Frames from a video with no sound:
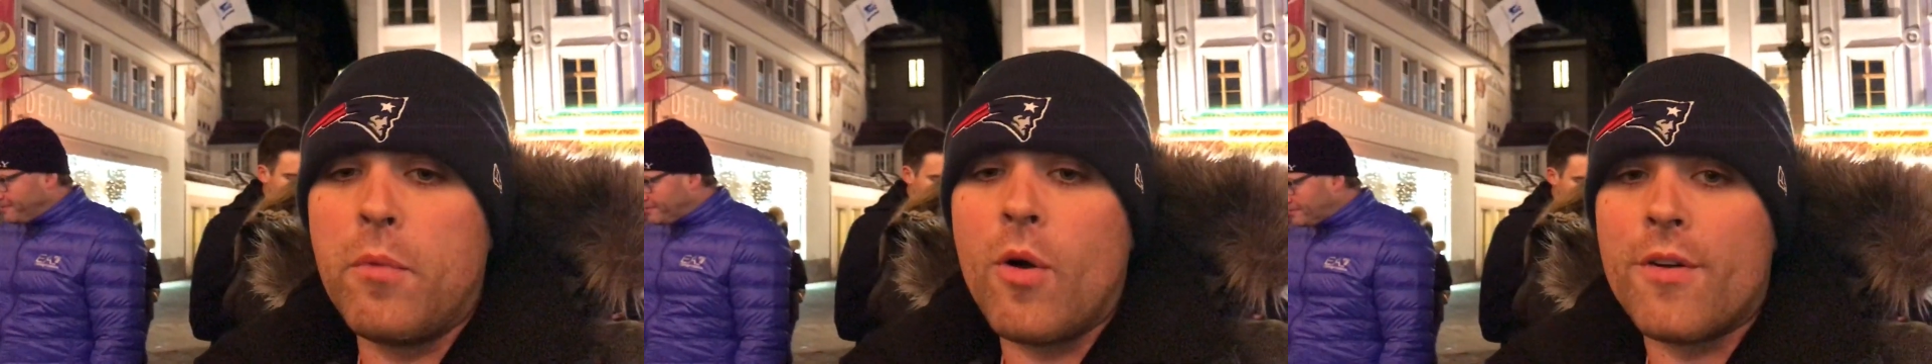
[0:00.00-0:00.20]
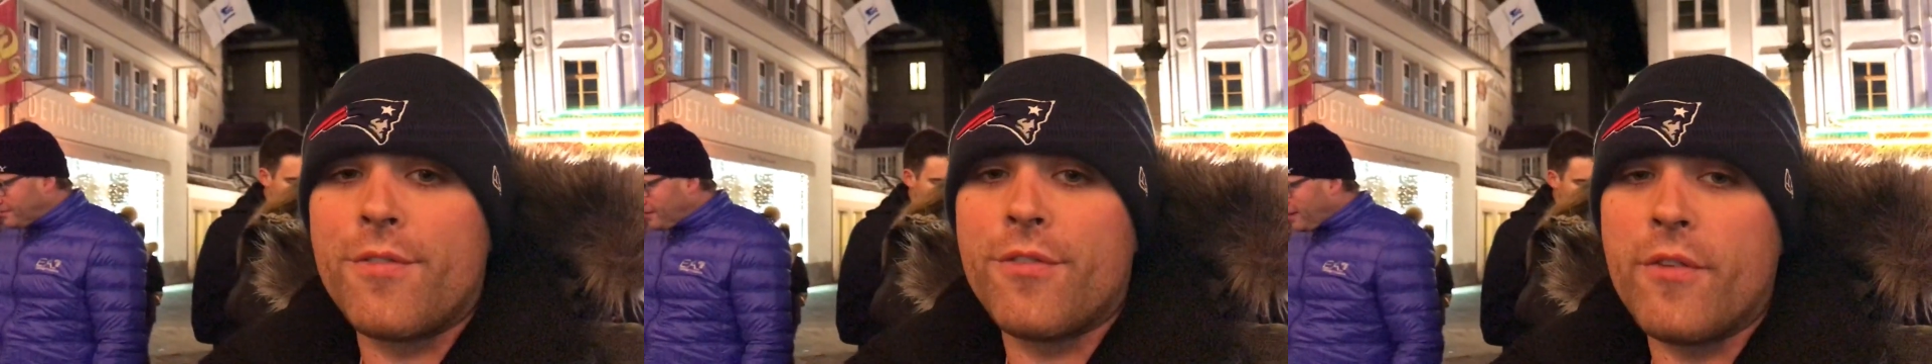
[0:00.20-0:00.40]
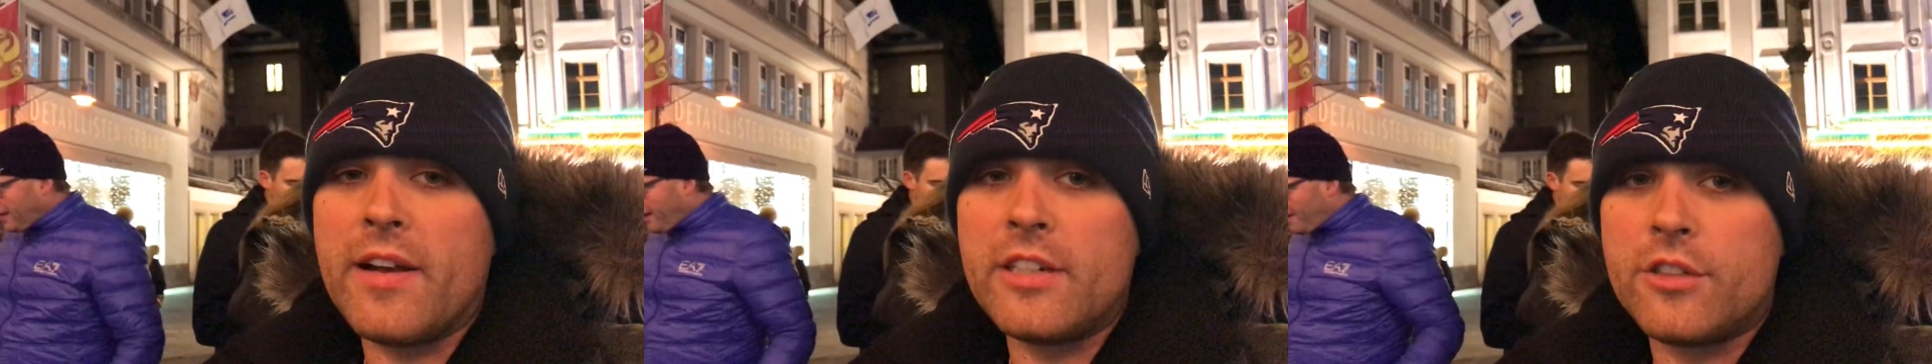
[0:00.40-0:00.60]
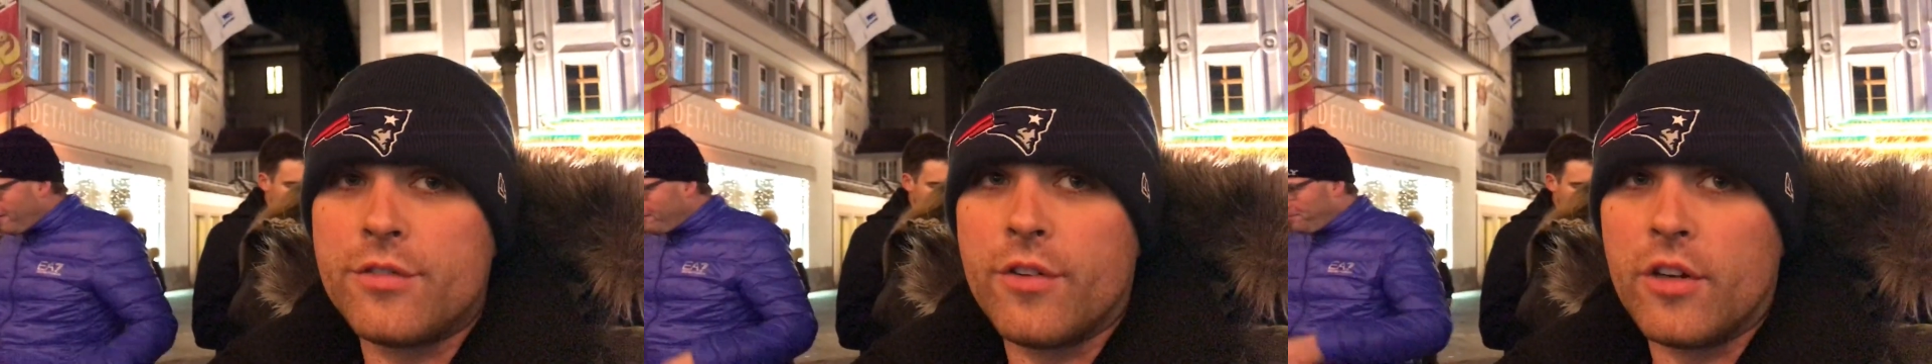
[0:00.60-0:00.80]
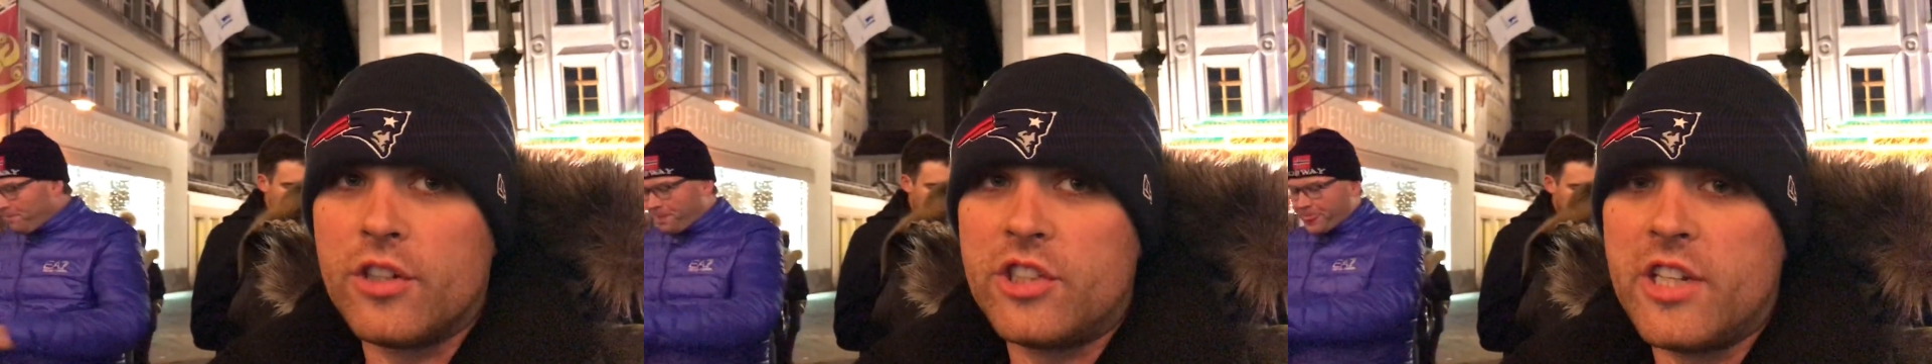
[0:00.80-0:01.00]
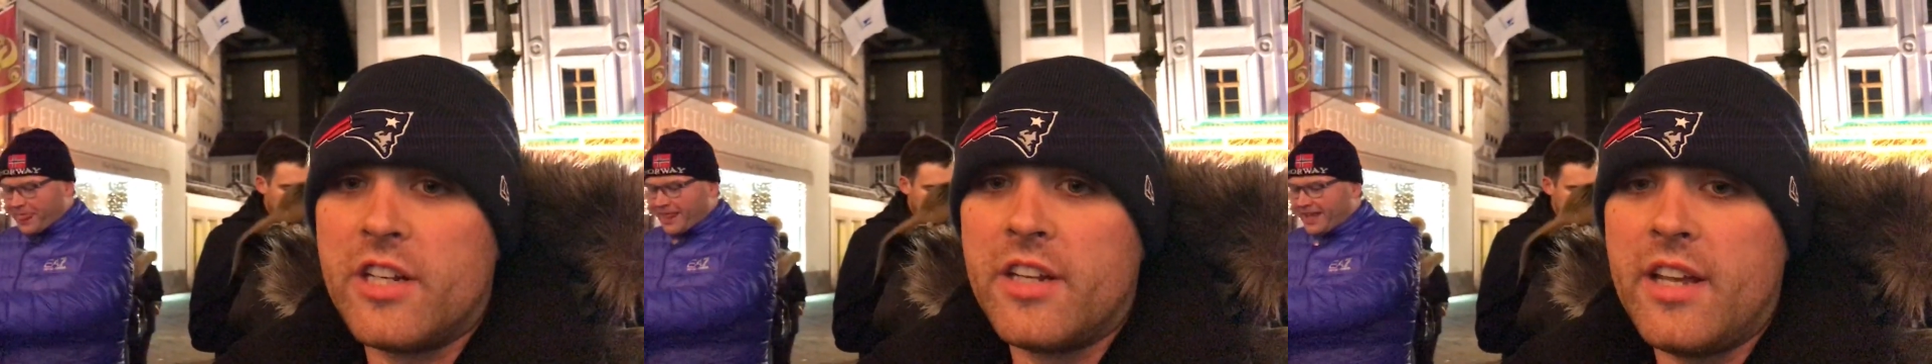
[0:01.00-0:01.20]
more French version